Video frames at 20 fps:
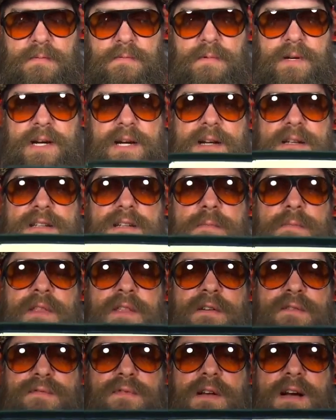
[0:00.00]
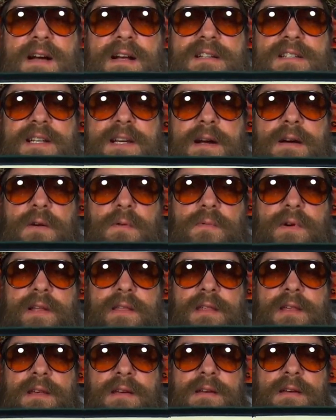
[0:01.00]
We got some other flies here
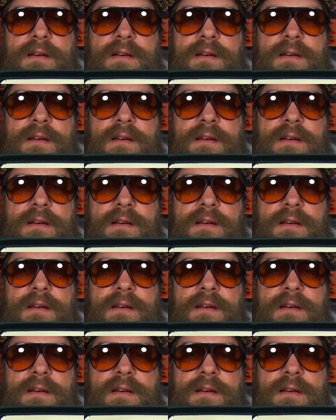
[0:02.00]
with